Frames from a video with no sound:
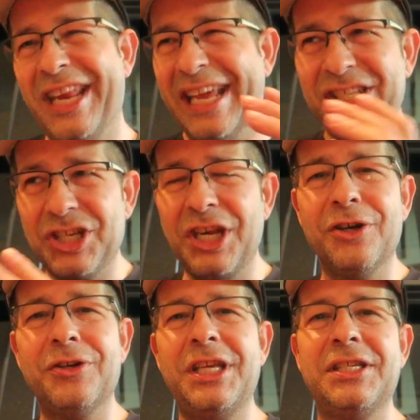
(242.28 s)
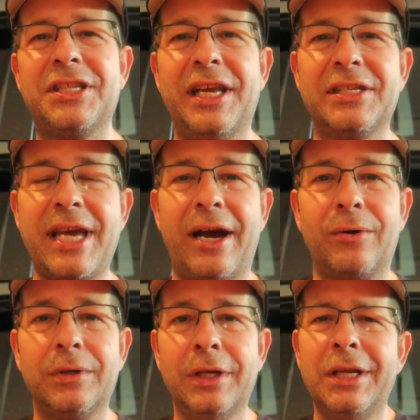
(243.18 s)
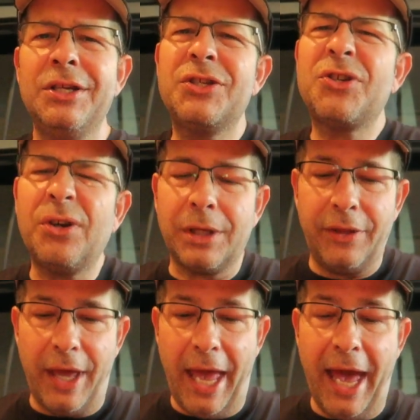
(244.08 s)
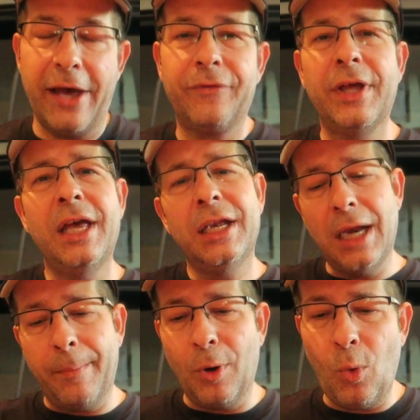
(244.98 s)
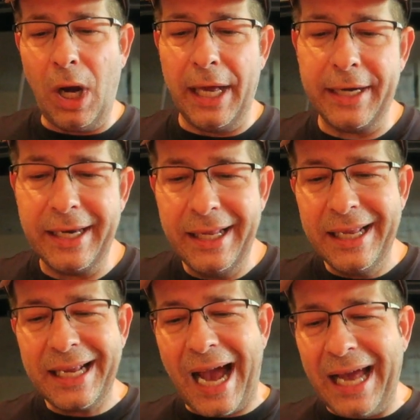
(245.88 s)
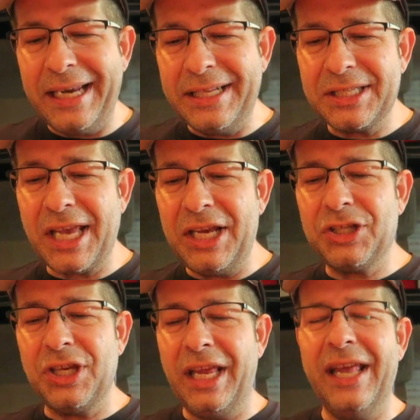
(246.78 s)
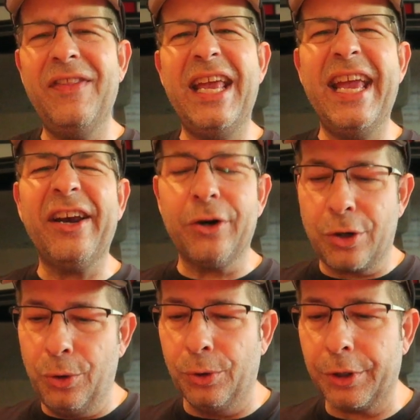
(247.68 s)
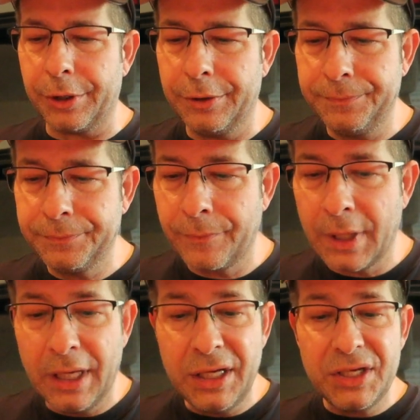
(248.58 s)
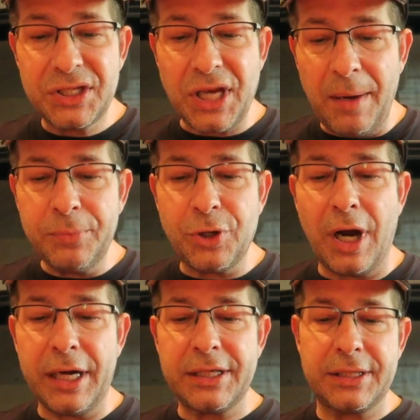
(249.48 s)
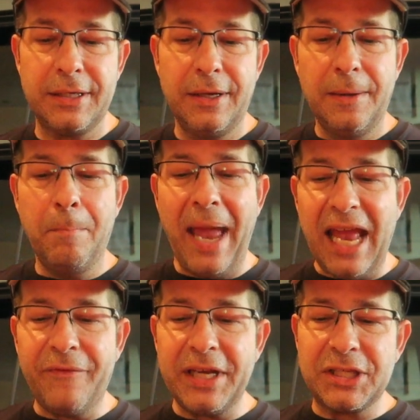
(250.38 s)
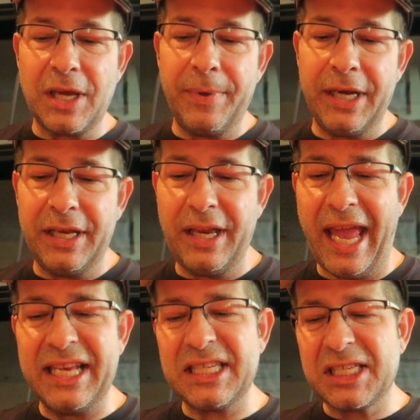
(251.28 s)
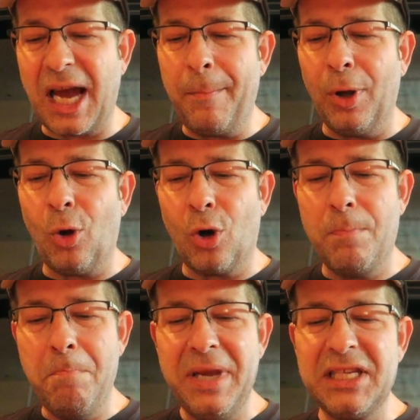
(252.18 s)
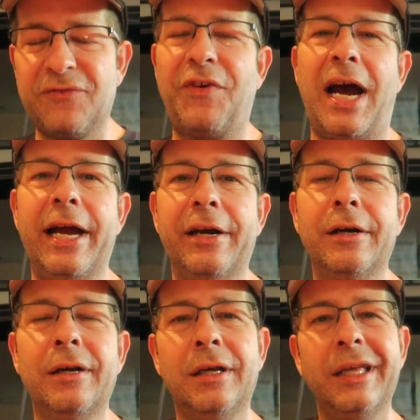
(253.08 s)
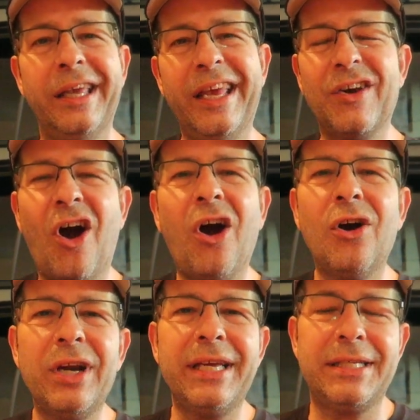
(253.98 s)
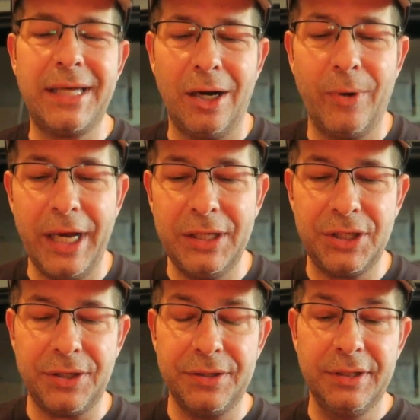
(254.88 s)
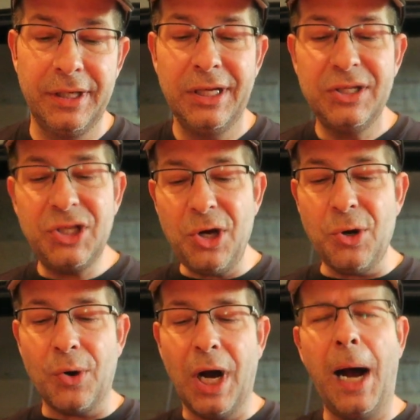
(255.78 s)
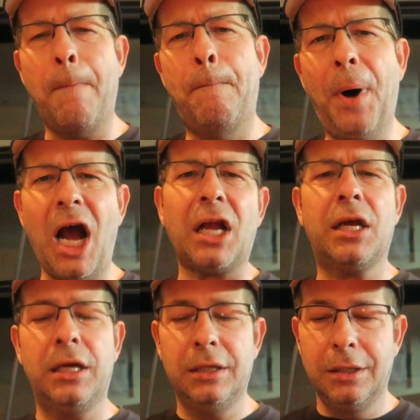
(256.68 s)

and engineered these things out. Certainly they have. Number one, condensation in the intercooler. Some trucks may have exhibited a stumble or misfire in hard acceleration. Two, a buck